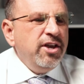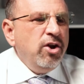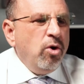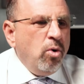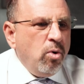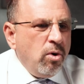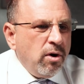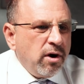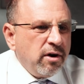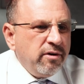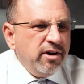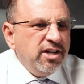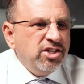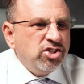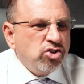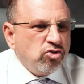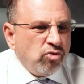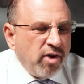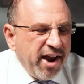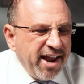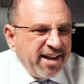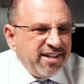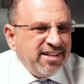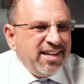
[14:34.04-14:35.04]
the order is
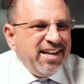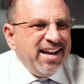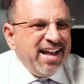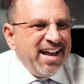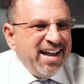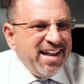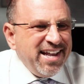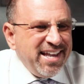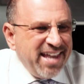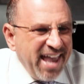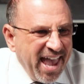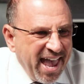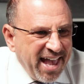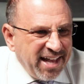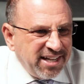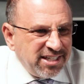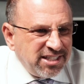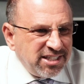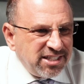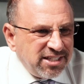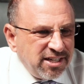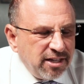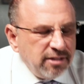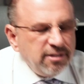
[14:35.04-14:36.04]
granted
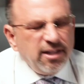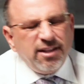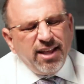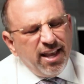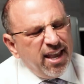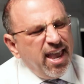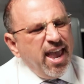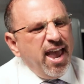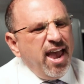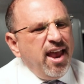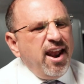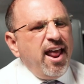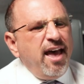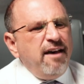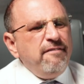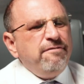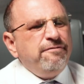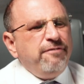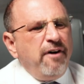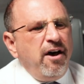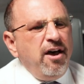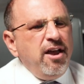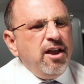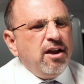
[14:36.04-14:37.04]
against that they can't have
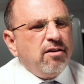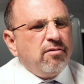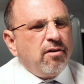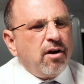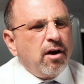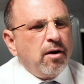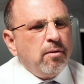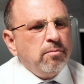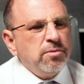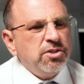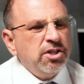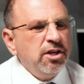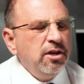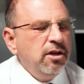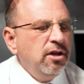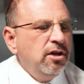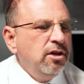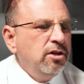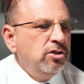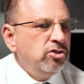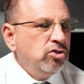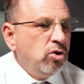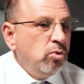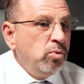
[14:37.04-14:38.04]
firearms.
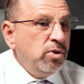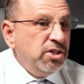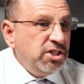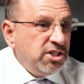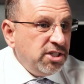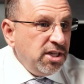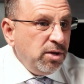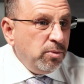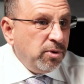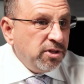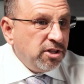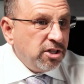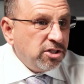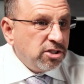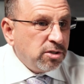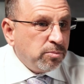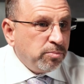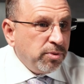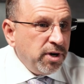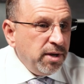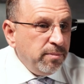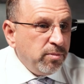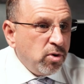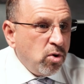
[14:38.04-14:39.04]
So we'll see what the
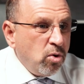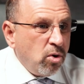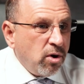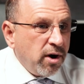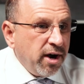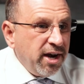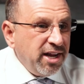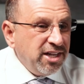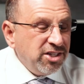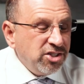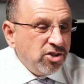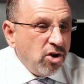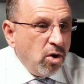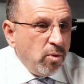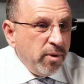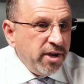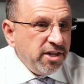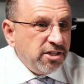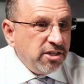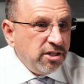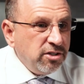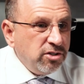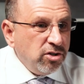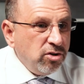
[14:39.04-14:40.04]
Supreme Court is
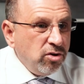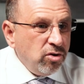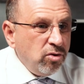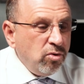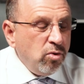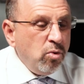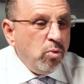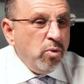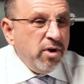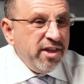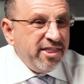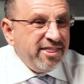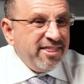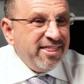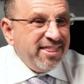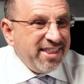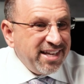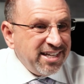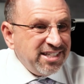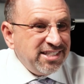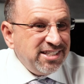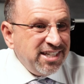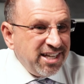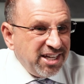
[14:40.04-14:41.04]
going to do with
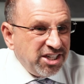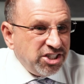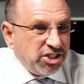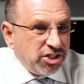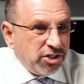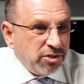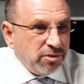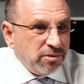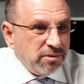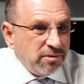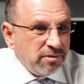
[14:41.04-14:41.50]
this issue.